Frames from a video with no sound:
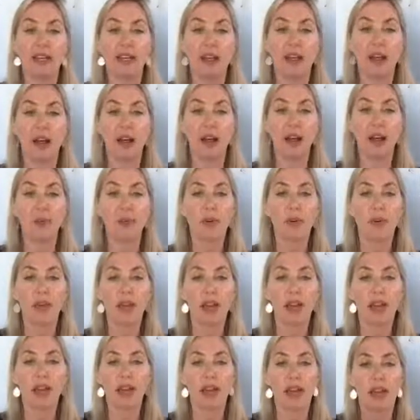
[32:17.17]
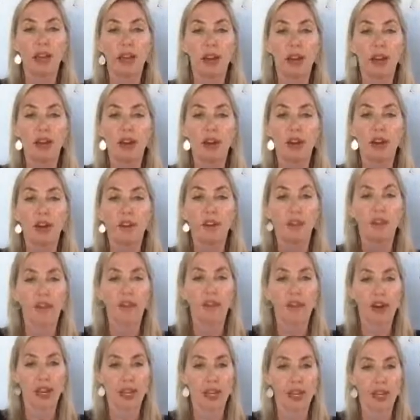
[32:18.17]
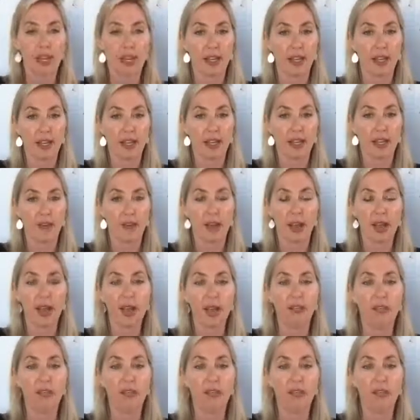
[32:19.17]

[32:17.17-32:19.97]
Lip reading: copper and iron free, right?